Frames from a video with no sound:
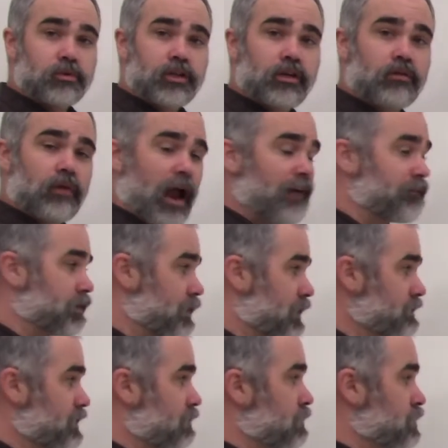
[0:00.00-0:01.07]
you're graphing
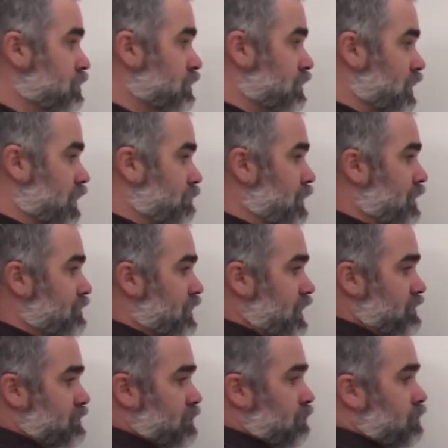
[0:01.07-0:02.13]
this, I want you to think about
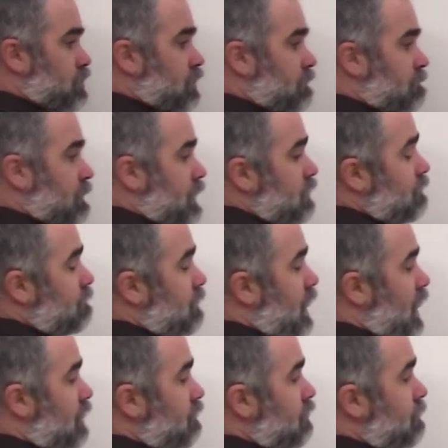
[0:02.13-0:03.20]
this. I want you to find the
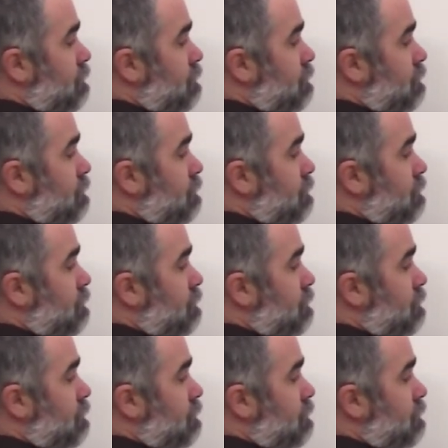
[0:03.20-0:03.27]
5.